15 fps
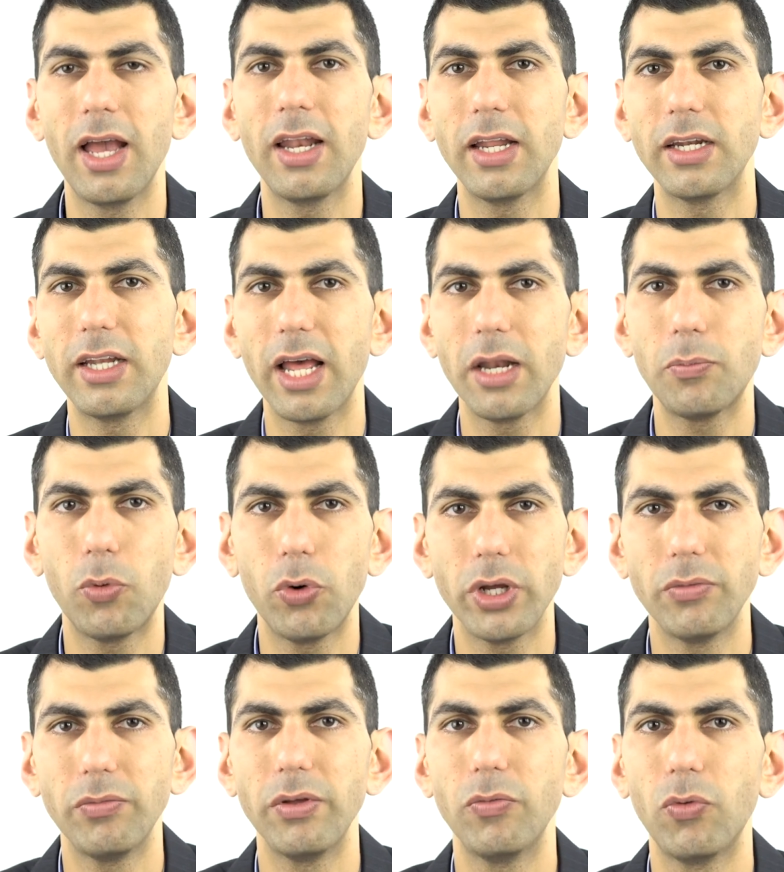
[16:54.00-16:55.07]
and at that
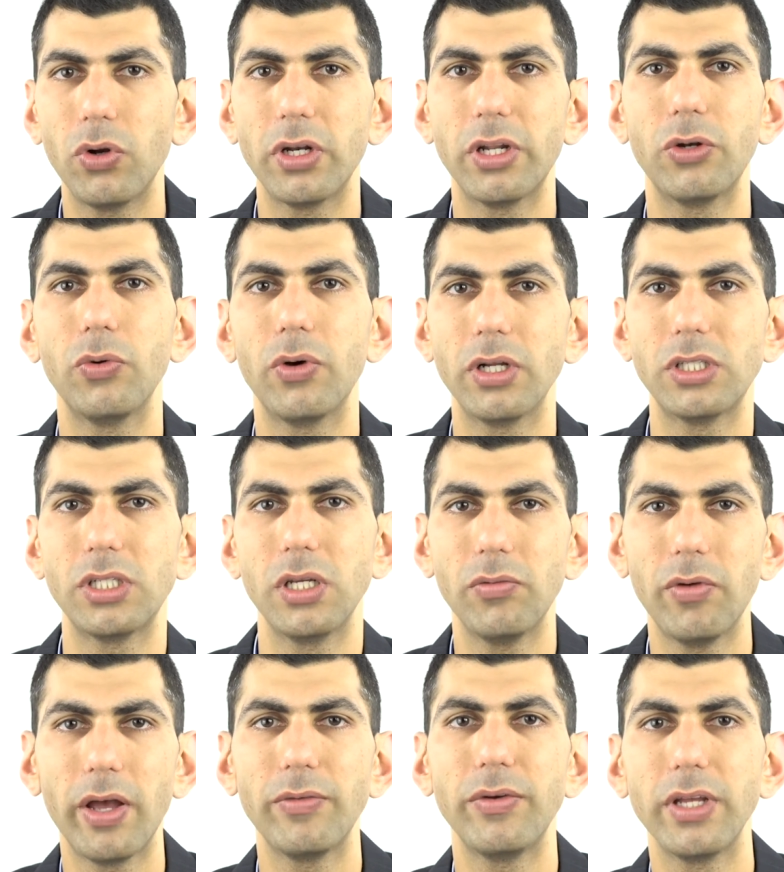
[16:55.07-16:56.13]
point we wanted to achieve
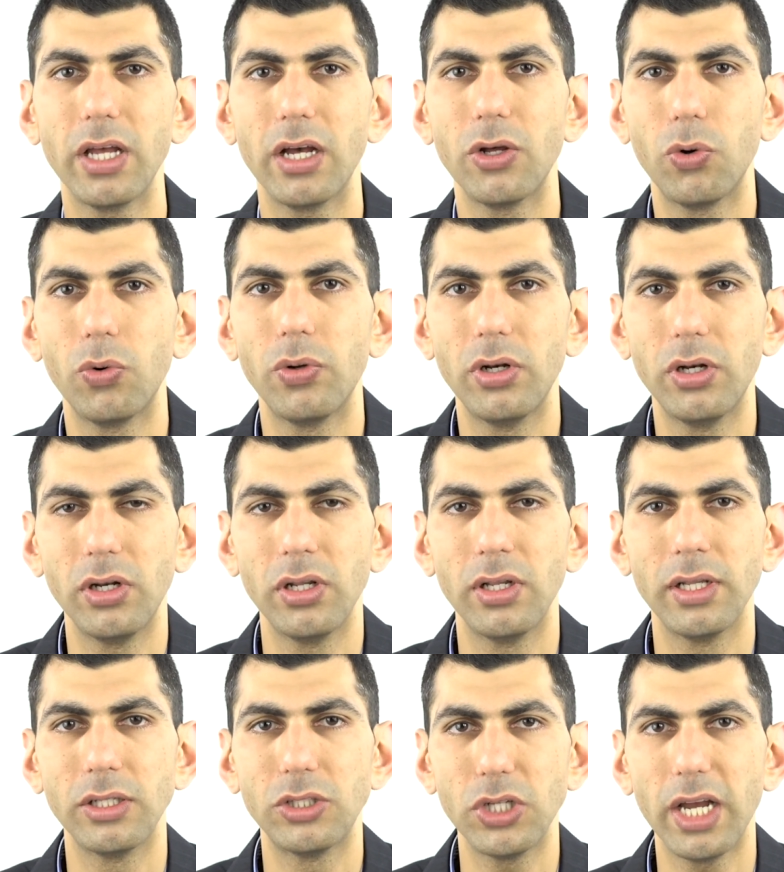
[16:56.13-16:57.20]
having our own
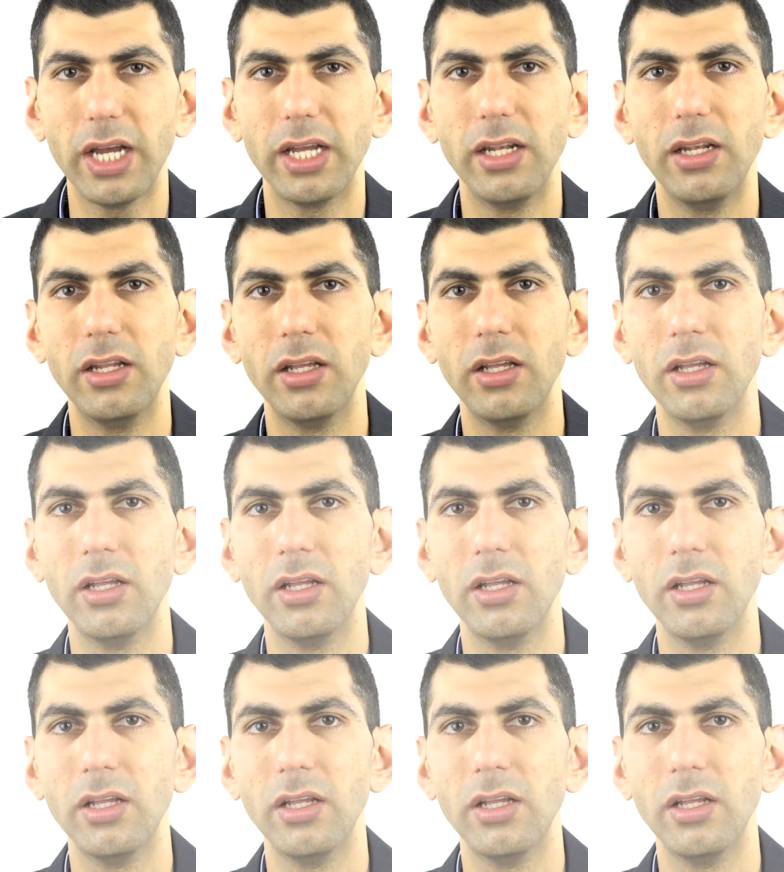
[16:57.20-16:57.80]
child.